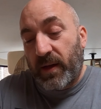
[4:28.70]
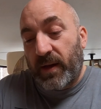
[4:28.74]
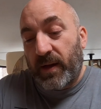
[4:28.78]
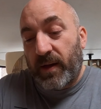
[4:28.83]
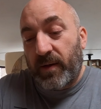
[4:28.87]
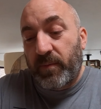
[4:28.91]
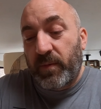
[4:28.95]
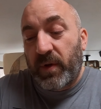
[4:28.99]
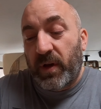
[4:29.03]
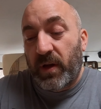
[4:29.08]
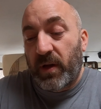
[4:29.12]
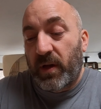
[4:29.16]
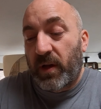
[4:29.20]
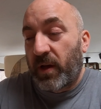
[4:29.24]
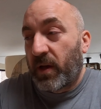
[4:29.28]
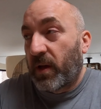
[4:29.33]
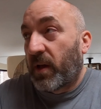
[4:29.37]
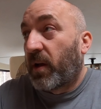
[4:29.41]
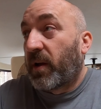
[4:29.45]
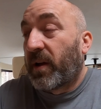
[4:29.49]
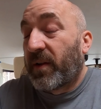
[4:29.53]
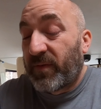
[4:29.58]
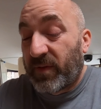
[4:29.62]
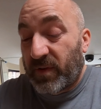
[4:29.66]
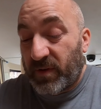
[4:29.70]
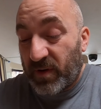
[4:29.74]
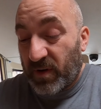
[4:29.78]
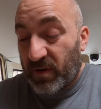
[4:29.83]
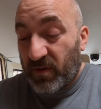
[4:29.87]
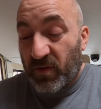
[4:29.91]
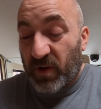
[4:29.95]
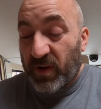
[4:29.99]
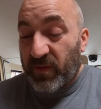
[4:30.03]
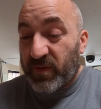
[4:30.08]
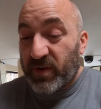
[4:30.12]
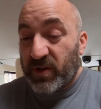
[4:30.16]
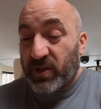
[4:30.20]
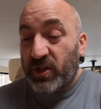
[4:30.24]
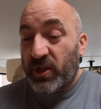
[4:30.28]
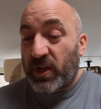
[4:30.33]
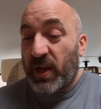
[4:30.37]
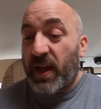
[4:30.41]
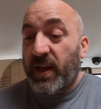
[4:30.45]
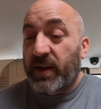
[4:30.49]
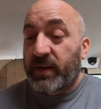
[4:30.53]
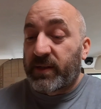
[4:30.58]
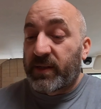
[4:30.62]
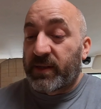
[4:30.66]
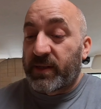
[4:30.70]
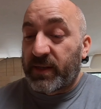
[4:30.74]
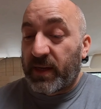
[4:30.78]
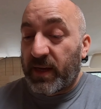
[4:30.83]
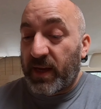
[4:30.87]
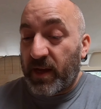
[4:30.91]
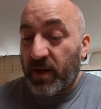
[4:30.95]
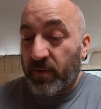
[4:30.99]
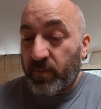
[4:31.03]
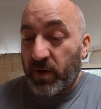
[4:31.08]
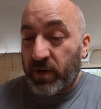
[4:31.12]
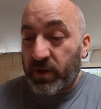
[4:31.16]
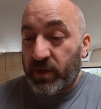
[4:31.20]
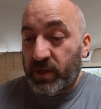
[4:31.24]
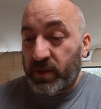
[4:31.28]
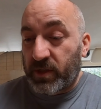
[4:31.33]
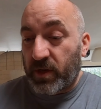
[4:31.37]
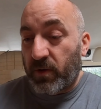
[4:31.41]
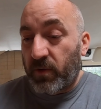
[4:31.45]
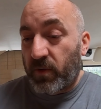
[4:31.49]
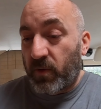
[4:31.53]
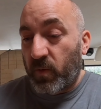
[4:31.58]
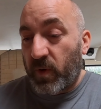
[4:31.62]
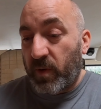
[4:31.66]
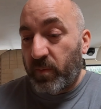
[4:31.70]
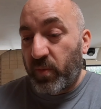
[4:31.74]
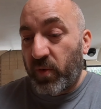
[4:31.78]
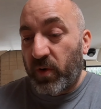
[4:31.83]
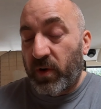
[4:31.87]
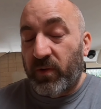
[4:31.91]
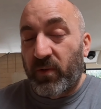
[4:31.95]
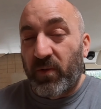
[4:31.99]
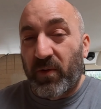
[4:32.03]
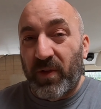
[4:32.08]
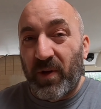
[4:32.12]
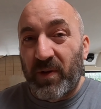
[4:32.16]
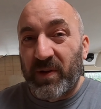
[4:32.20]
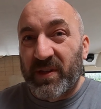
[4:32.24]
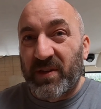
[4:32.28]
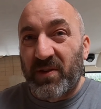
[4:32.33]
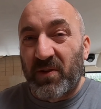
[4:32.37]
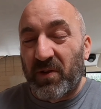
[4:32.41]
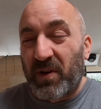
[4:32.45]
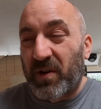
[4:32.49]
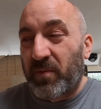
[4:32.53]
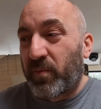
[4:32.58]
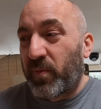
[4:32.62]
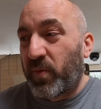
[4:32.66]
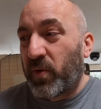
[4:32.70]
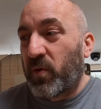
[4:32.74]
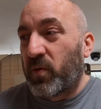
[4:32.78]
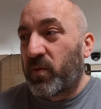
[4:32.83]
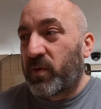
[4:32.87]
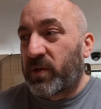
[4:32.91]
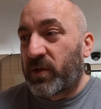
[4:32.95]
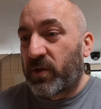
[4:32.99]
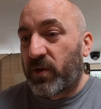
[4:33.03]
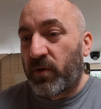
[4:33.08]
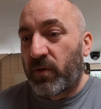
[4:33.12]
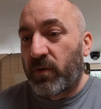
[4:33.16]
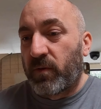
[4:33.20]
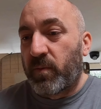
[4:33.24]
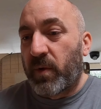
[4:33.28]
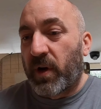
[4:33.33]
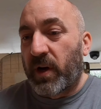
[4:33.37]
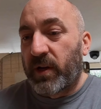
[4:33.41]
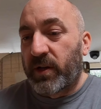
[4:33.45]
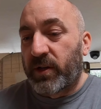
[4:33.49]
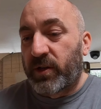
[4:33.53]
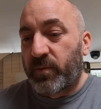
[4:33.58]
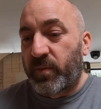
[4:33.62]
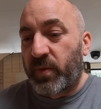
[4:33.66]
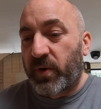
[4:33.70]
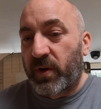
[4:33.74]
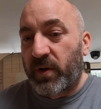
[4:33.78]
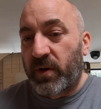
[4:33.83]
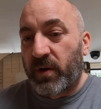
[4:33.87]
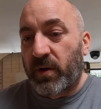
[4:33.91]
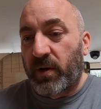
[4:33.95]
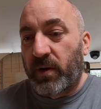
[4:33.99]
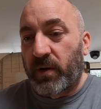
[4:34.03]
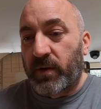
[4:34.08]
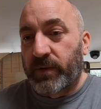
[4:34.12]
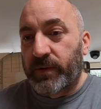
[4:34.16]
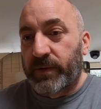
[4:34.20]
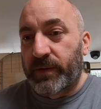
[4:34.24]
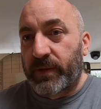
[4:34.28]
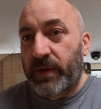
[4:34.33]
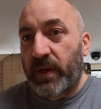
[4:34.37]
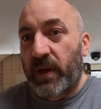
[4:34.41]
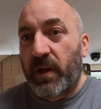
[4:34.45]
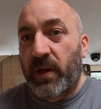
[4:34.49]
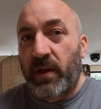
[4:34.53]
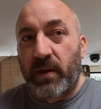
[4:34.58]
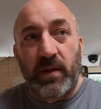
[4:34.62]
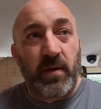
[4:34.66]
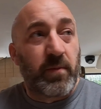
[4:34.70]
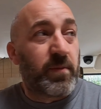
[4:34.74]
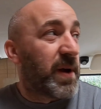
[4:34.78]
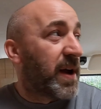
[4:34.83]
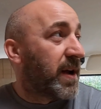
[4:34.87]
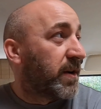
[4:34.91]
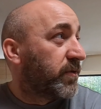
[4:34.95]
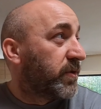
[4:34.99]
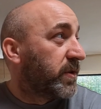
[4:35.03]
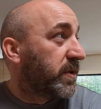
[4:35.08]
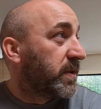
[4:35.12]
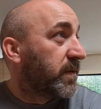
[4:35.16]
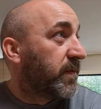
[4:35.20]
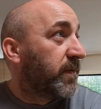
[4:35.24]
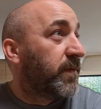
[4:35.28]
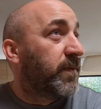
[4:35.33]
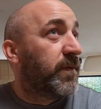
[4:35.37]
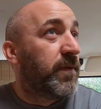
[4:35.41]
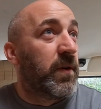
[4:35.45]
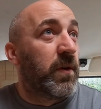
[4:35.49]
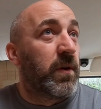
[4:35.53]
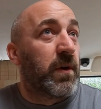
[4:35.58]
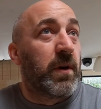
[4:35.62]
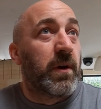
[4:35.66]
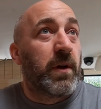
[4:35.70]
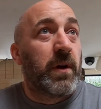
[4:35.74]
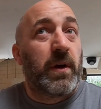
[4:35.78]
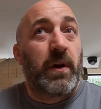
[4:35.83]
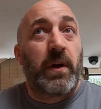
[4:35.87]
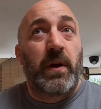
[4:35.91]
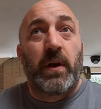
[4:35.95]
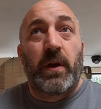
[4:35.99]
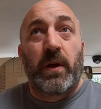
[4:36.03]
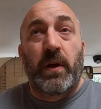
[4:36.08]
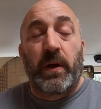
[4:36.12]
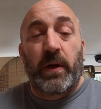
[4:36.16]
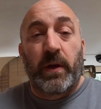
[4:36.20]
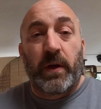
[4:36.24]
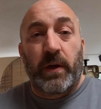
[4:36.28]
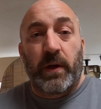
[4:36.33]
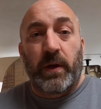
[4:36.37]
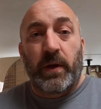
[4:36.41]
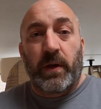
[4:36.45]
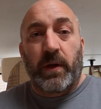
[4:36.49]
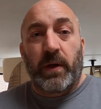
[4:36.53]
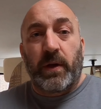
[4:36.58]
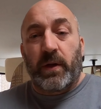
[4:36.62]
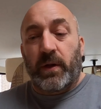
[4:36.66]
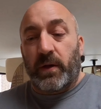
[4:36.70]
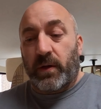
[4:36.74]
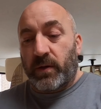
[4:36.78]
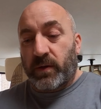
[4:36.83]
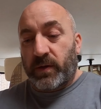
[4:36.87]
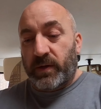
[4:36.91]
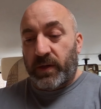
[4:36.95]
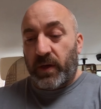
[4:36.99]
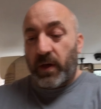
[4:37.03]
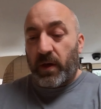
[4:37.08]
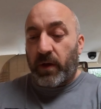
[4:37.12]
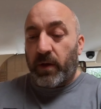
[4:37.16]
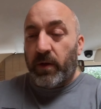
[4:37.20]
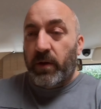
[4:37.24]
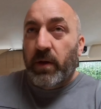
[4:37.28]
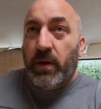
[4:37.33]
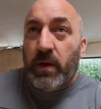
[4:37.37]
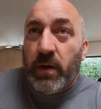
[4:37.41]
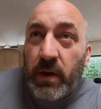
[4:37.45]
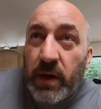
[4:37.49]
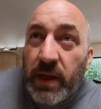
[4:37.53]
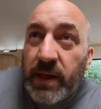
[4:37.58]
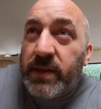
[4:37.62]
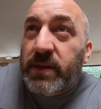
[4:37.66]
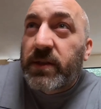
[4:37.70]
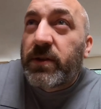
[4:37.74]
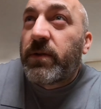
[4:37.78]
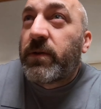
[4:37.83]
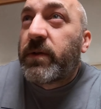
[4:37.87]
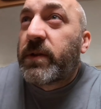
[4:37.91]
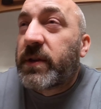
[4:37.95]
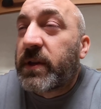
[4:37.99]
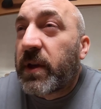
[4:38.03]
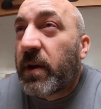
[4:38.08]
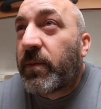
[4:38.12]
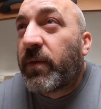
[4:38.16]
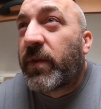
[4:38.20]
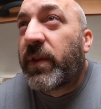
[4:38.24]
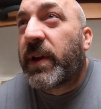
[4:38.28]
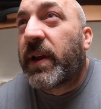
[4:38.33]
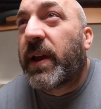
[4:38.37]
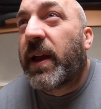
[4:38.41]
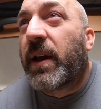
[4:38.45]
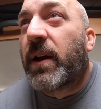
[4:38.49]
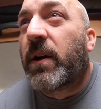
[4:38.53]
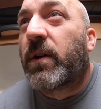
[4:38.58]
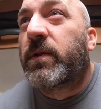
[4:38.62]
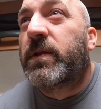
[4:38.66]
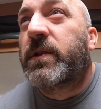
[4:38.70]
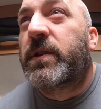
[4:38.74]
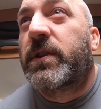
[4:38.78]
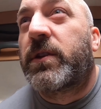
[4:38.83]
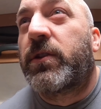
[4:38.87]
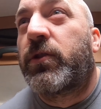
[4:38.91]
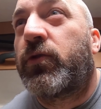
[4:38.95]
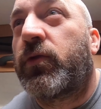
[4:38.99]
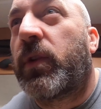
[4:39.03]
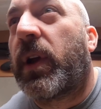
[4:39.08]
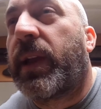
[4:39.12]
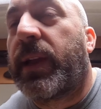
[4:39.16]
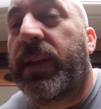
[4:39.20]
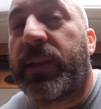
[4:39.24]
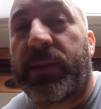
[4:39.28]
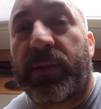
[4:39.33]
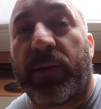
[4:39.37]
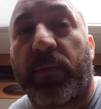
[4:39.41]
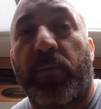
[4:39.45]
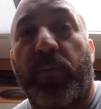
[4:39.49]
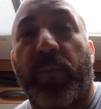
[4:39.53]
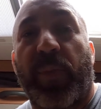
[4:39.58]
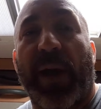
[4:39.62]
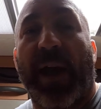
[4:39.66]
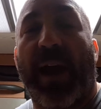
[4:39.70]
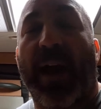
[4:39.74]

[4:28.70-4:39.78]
I've not even checked to see how much solar we're pulling, although it's not going to pull too much because the batteries are full. So let's do something else to drain some